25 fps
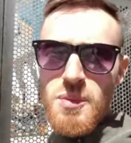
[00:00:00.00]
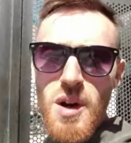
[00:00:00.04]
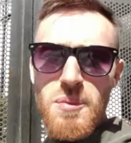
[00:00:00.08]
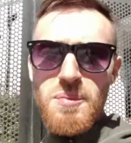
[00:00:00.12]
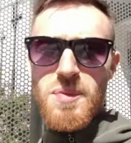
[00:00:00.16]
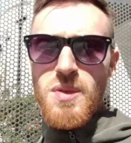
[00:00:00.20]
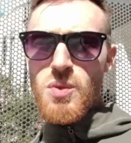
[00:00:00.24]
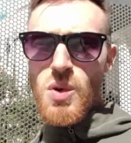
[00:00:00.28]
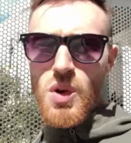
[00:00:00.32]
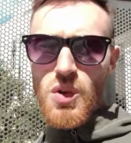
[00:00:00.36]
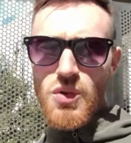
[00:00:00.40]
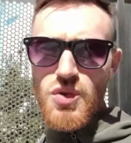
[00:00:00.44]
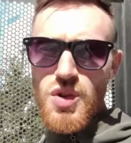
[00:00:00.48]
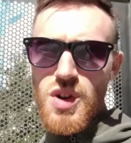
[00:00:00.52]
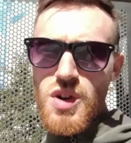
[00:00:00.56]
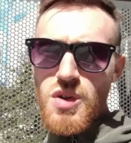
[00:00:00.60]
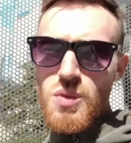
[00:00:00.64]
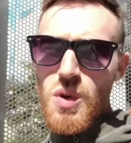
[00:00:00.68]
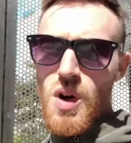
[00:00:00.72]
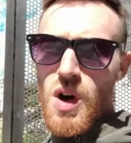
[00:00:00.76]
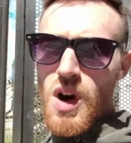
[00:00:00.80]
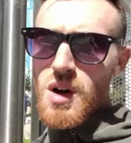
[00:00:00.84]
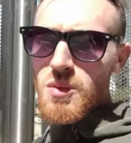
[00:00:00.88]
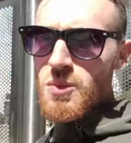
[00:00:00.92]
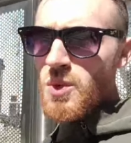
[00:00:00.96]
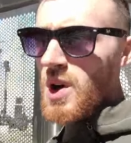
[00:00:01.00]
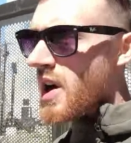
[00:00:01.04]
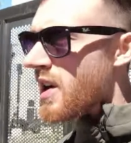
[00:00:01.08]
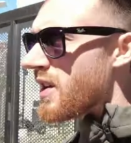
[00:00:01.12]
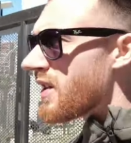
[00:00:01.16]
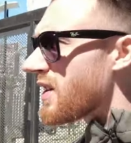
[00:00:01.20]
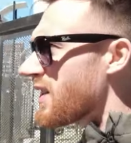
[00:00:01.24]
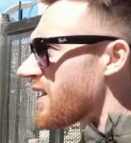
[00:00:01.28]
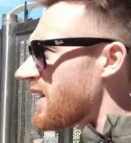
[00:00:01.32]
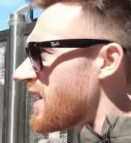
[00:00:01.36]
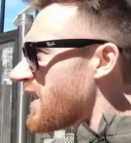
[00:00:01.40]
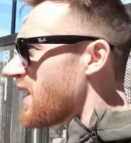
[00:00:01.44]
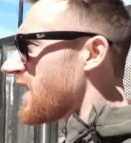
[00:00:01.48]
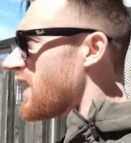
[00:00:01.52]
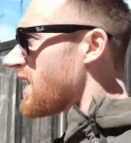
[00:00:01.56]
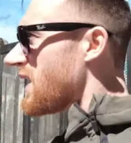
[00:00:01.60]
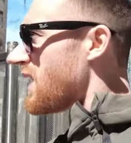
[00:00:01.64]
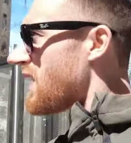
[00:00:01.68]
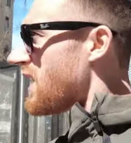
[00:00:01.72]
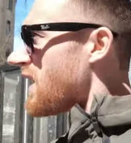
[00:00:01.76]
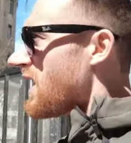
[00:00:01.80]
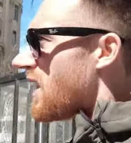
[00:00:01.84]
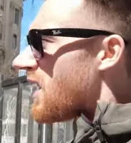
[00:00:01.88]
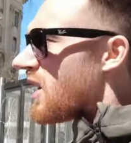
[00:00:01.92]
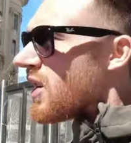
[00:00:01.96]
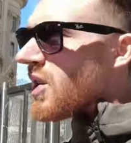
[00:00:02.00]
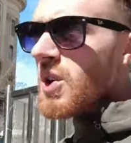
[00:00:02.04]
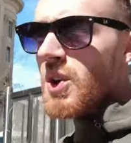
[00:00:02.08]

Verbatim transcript: might be wondering why I'm wearing a